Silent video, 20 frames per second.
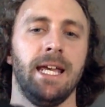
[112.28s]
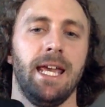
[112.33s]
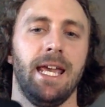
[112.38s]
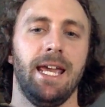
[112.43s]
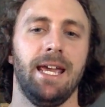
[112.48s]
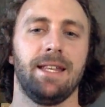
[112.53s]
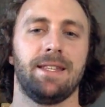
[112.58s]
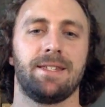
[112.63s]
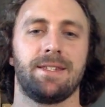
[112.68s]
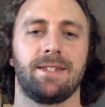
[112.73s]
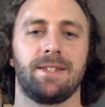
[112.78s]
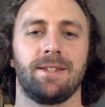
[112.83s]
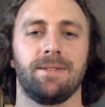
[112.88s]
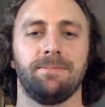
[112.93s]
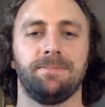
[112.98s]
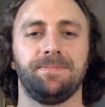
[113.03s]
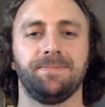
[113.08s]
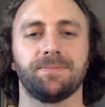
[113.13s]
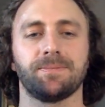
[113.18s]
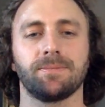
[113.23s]

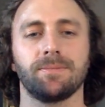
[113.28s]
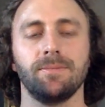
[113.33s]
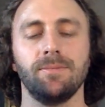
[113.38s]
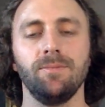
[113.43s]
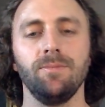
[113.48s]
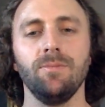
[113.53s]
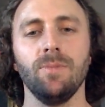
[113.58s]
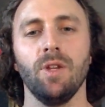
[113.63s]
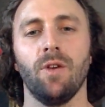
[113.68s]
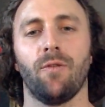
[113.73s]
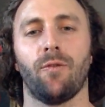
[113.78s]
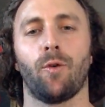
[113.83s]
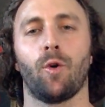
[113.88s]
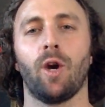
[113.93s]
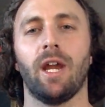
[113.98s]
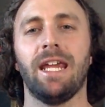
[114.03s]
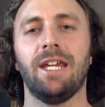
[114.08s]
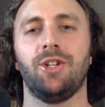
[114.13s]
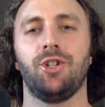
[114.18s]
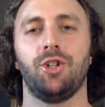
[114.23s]
It's
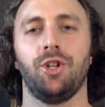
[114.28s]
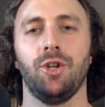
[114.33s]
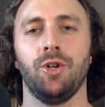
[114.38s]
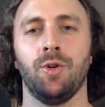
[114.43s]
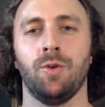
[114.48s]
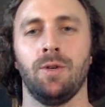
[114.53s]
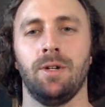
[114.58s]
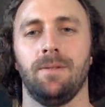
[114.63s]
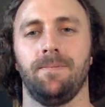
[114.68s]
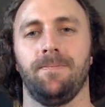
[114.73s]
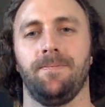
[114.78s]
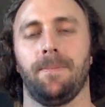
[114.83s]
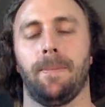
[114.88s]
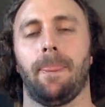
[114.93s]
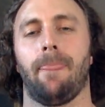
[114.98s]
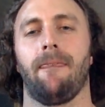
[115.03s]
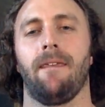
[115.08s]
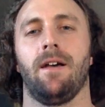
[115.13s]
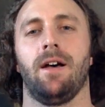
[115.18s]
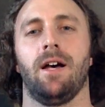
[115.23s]
for a shoe.
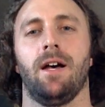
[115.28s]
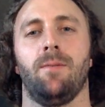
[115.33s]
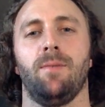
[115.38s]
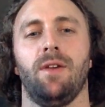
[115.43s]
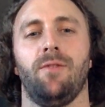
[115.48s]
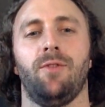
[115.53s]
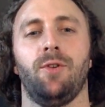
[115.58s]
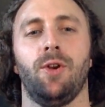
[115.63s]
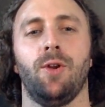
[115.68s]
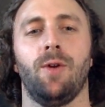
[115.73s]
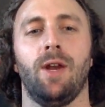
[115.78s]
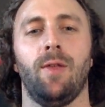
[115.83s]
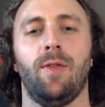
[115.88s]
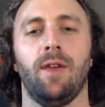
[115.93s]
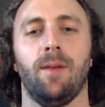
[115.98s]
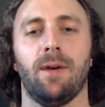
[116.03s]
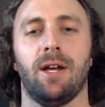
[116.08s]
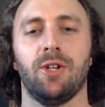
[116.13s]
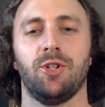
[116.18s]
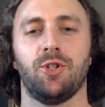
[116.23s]
Um, if you know
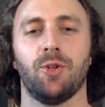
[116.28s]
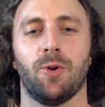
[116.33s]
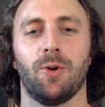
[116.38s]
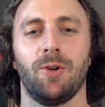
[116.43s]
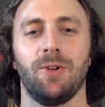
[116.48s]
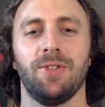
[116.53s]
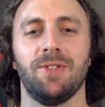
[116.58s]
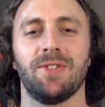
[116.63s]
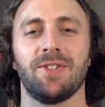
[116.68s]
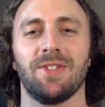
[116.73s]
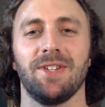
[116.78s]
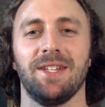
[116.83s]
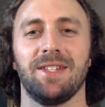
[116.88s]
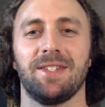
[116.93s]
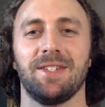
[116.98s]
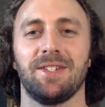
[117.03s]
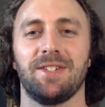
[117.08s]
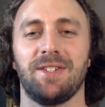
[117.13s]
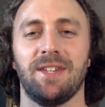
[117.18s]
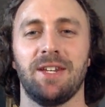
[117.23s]
anything about Jordans,
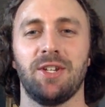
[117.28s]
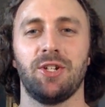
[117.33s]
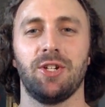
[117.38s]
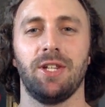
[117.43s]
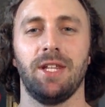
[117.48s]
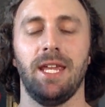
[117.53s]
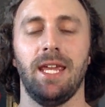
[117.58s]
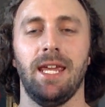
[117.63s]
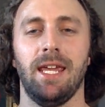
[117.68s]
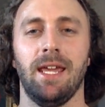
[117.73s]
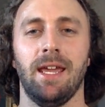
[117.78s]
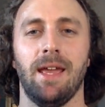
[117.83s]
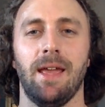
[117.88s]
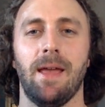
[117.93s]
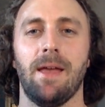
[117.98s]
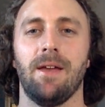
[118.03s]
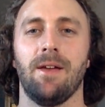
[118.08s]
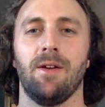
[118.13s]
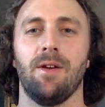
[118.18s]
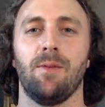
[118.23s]
it's essentially
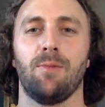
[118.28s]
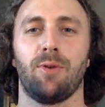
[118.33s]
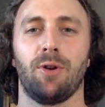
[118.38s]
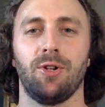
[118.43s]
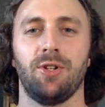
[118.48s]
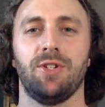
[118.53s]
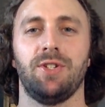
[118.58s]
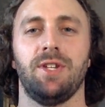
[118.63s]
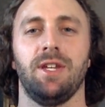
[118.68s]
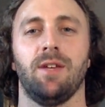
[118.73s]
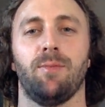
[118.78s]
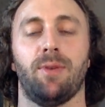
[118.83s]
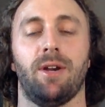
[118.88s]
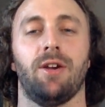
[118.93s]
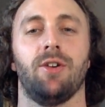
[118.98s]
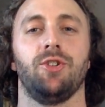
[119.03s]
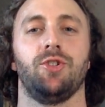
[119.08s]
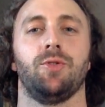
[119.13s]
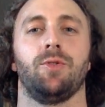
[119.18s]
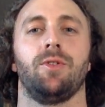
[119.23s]
purchasing a
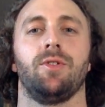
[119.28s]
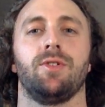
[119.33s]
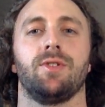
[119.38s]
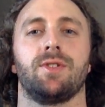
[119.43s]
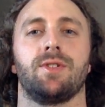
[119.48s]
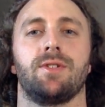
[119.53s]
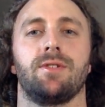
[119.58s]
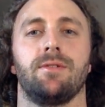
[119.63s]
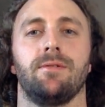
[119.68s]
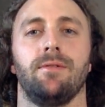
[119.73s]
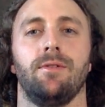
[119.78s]
pair of Jordans,